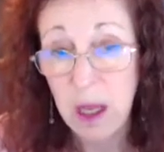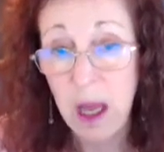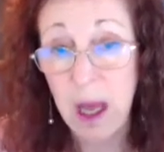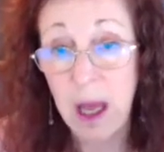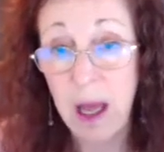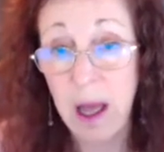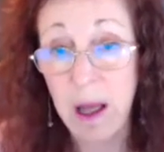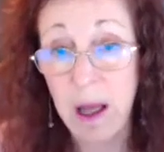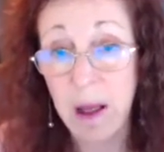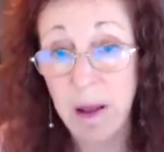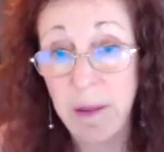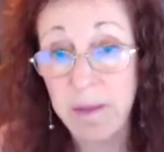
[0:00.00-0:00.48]

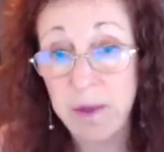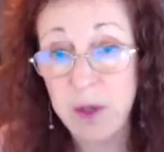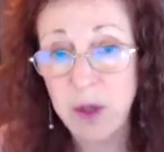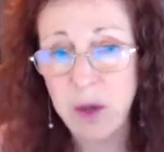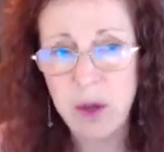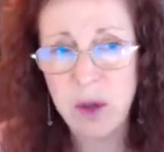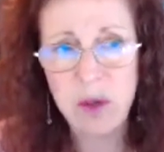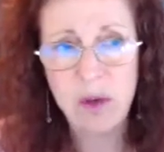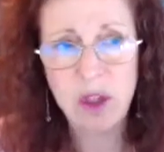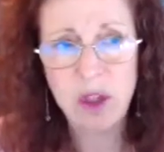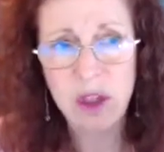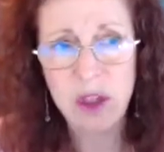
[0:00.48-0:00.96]
So
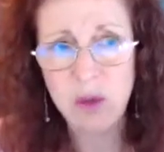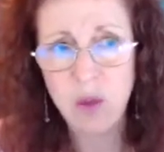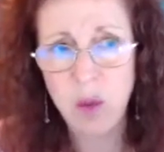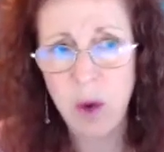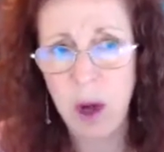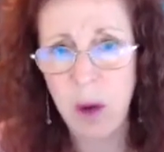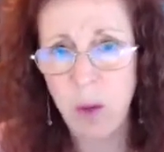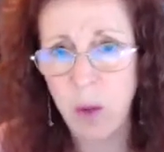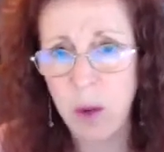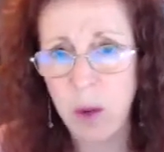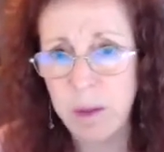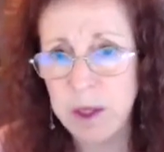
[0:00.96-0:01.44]
you just
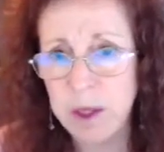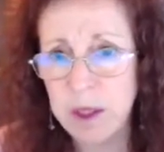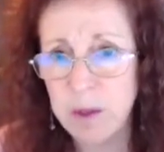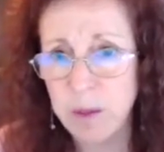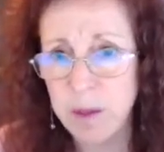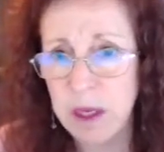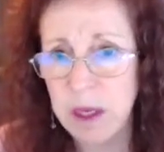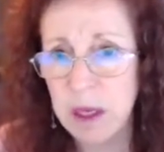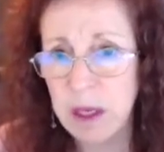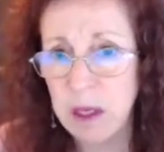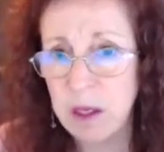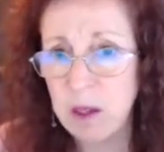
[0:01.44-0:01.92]
want women's
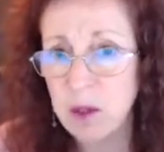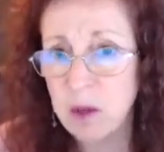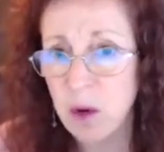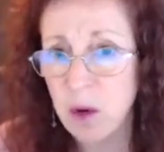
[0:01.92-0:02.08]
meetings,